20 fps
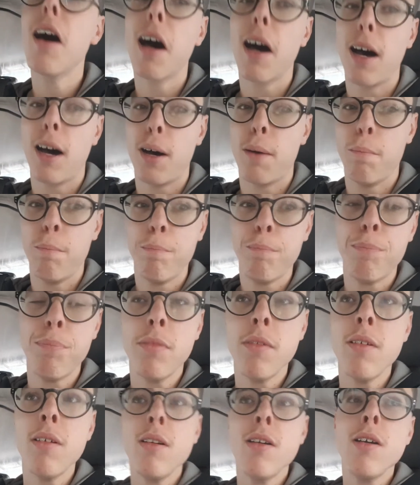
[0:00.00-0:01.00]
Um,
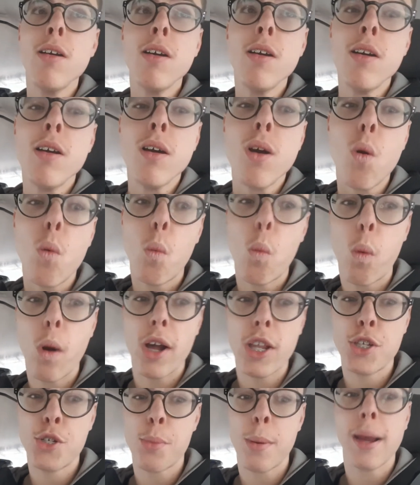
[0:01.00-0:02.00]

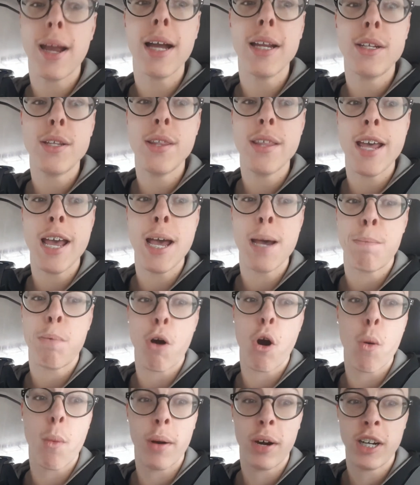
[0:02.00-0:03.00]
once we get to the airport,